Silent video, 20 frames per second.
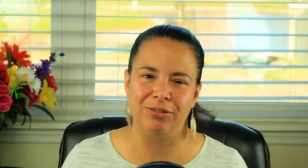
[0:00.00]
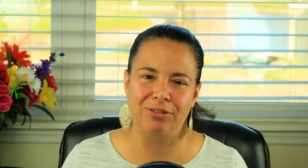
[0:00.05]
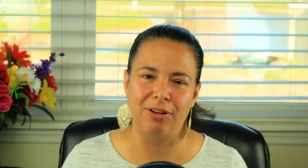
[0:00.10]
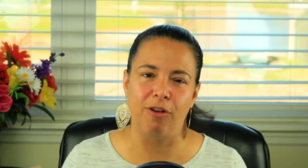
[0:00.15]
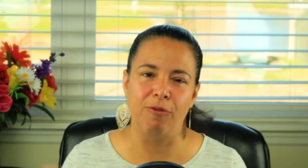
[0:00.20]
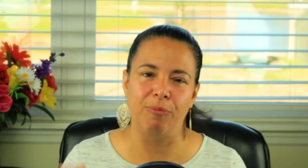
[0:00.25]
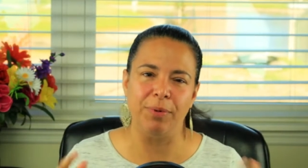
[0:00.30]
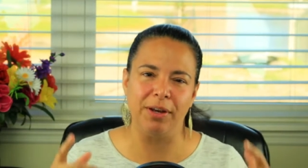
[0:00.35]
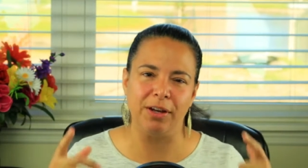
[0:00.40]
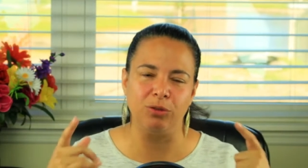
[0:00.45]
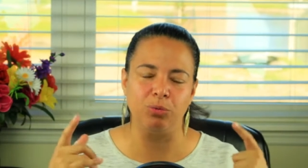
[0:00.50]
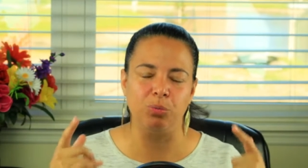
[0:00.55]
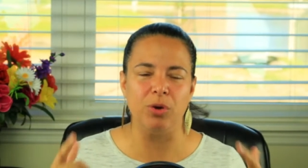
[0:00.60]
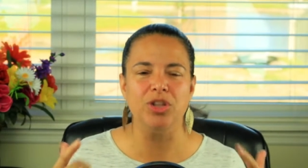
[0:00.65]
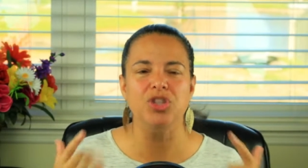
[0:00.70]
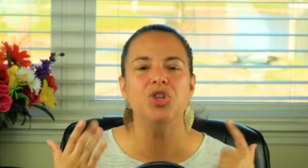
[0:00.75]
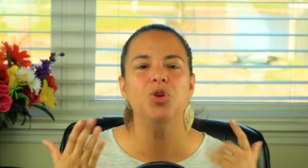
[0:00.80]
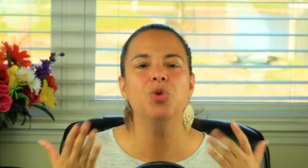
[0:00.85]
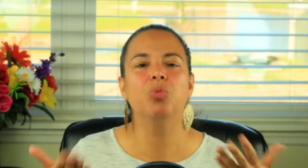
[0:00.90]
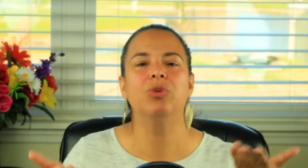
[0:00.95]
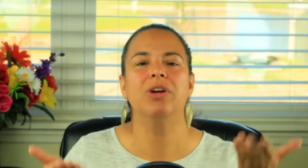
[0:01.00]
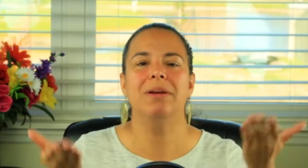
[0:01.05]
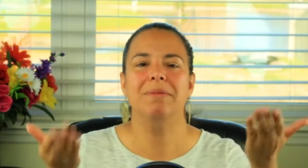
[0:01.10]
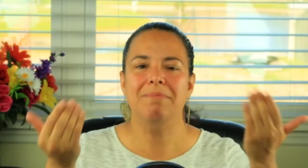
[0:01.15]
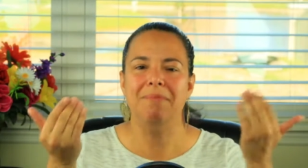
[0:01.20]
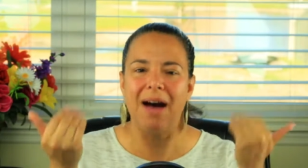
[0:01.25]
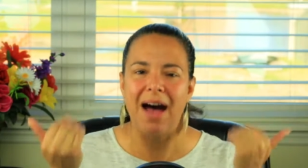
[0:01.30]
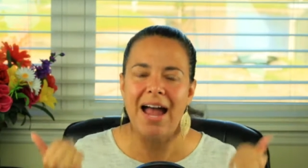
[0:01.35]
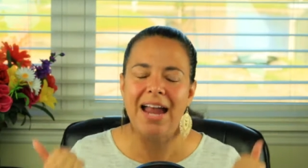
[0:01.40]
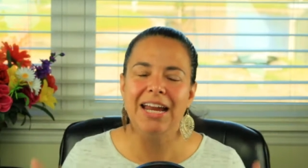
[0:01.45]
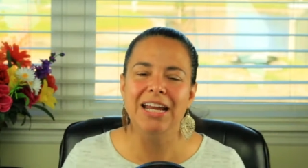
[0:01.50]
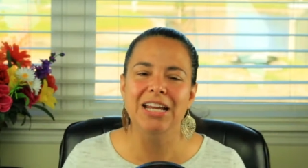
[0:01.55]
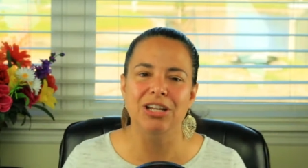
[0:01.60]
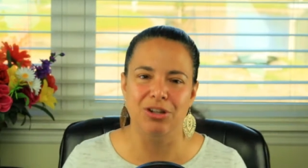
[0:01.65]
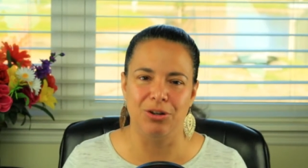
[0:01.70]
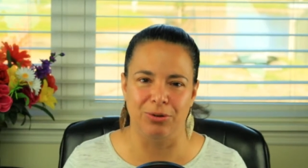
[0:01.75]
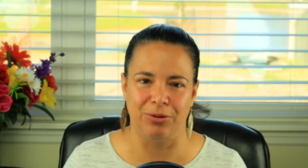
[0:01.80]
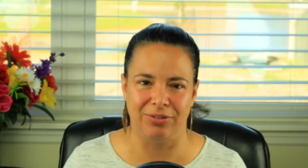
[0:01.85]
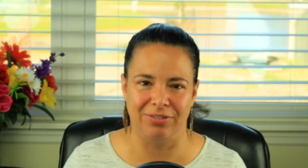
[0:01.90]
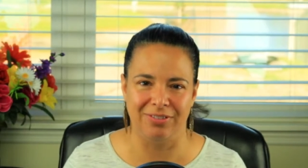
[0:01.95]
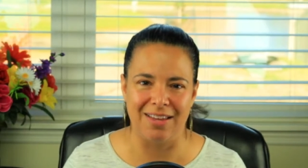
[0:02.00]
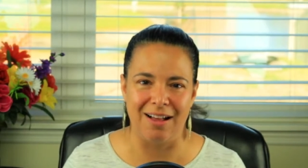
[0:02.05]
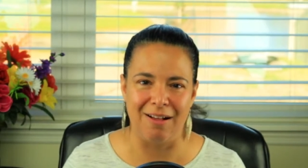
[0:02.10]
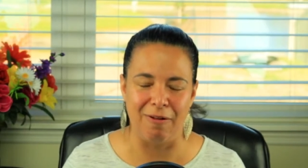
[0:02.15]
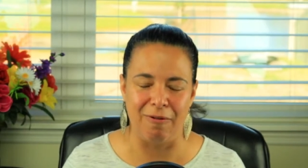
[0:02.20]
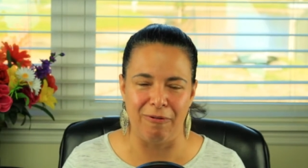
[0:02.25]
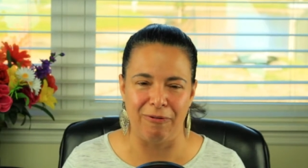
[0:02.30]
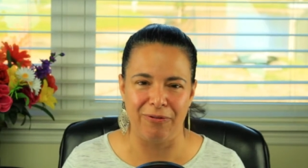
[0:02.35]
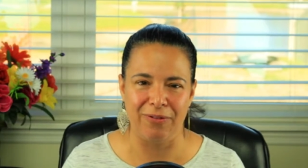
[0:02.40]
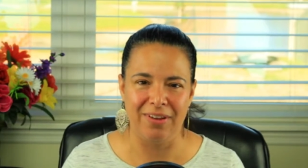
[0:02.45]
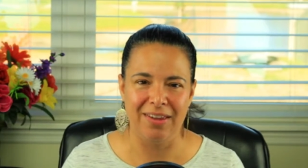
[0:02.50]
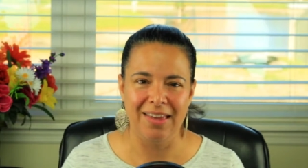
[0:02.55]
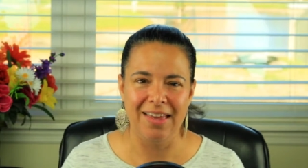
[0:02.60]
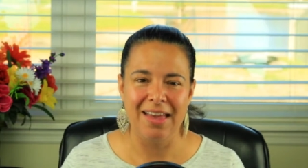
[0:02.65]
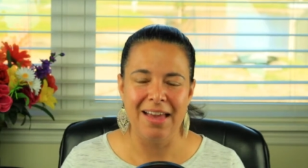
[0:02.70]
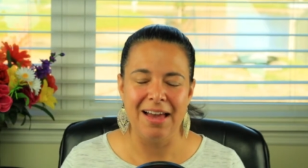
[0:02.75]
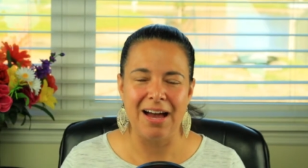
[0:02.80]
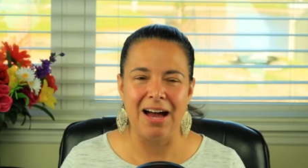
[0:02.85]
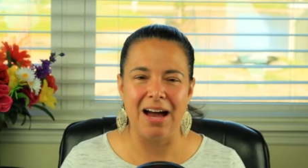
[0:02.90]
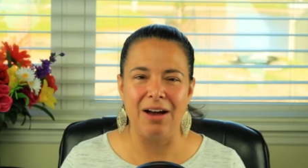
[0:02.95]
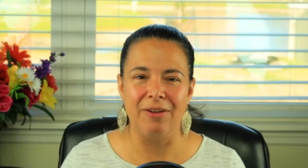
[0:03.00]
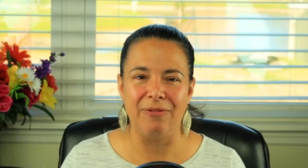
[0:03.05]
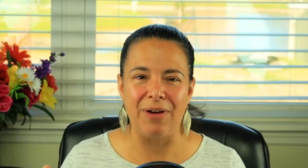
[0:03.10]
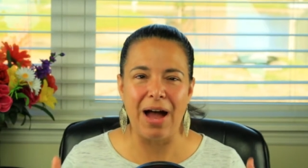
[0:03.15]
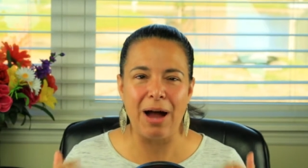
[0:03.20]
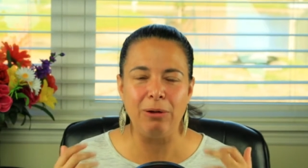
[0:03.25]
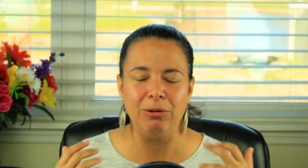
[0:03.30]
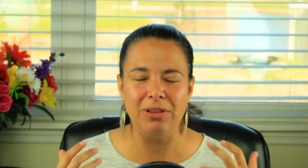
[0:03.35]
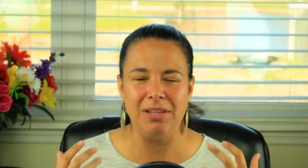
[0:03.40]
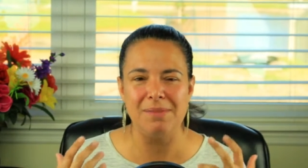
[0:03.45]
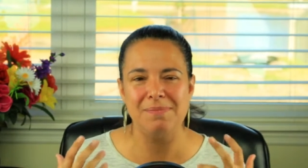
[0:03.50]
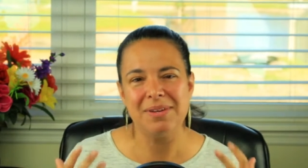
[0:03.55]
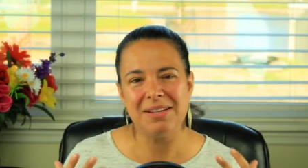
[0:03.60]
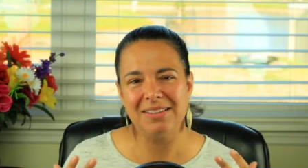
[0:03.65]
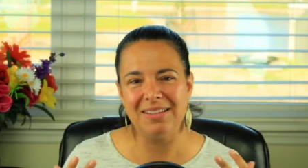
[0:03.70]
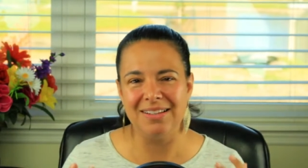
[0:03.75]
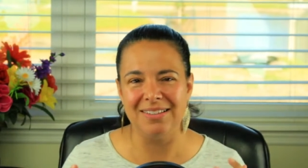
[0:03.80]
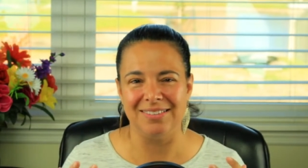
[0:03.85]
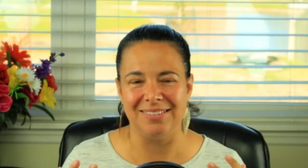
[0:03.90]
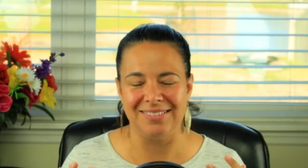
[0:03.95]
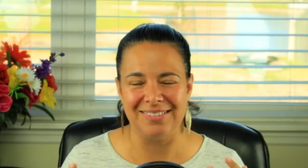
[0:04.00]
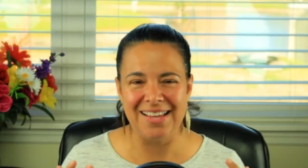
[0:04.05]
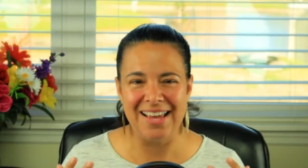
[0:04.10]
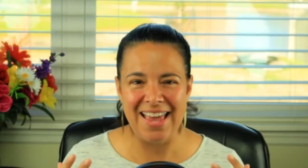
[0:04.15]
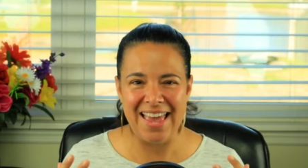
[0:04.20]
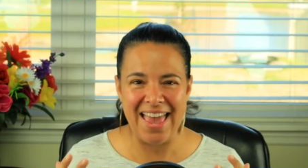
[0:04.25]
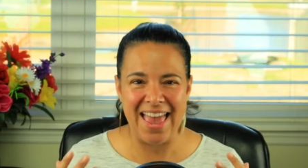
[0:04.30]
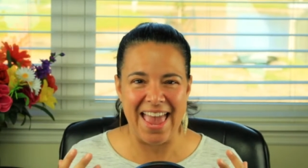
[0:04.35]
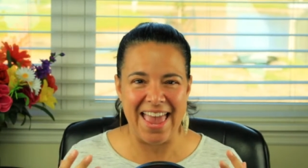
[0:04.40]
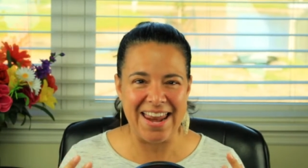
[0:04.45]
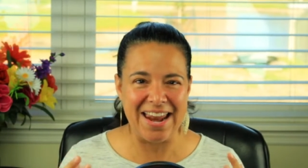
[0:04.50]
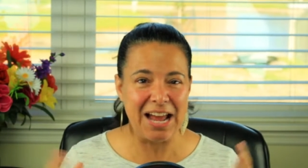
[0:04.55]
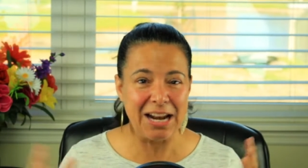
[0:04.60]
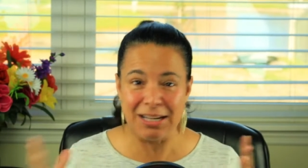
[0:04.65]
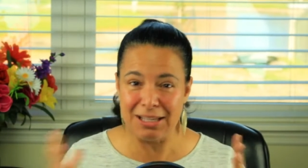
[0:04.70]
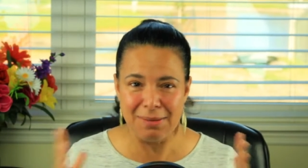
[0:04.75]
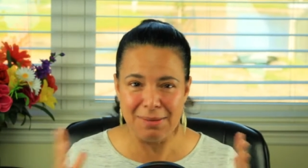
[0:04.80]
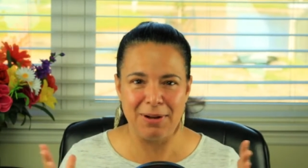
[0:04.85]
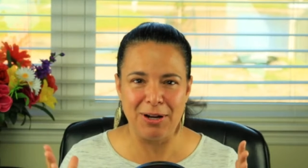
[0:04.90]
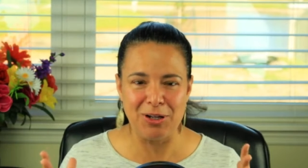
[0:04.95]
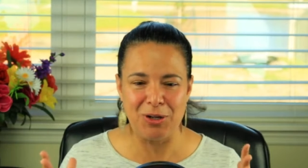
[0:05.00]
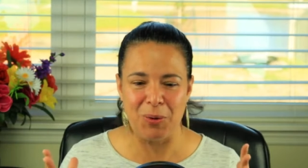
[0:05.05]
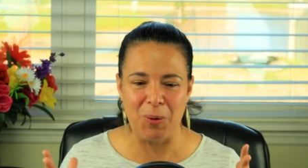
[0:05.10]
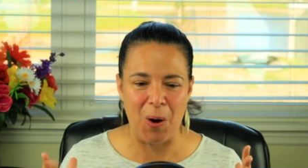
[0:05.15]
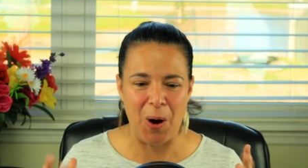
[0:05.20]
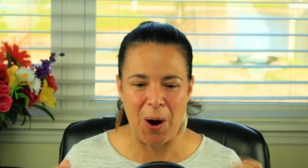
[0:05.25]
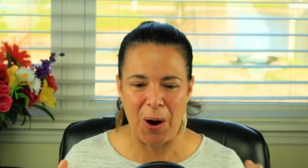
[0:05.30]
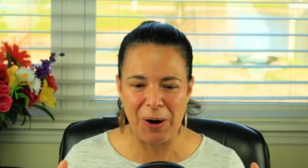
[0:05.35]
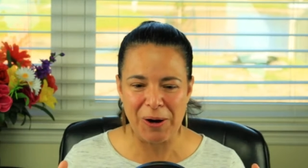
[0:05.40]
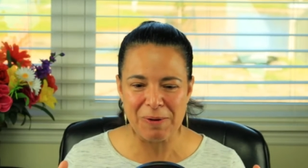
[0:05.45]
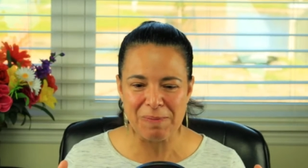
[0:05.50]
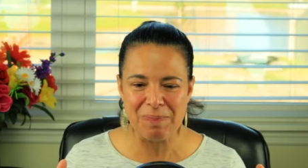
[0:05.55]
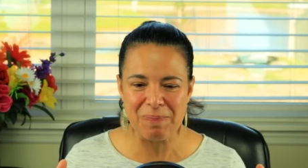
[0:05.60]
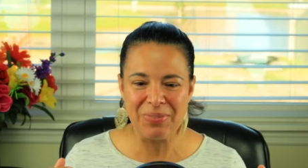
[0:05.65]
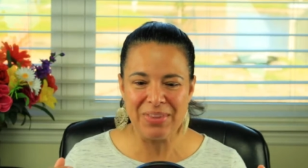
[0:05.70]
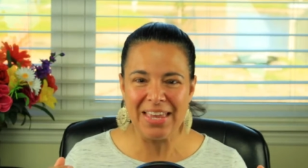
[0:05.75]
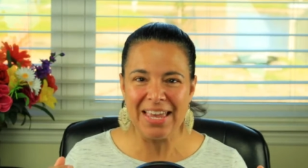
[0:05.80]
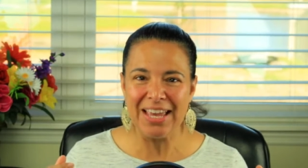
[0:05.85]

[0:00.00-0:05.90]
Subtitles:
yourself, because when you remind yourself of how limitless and unlimited you are,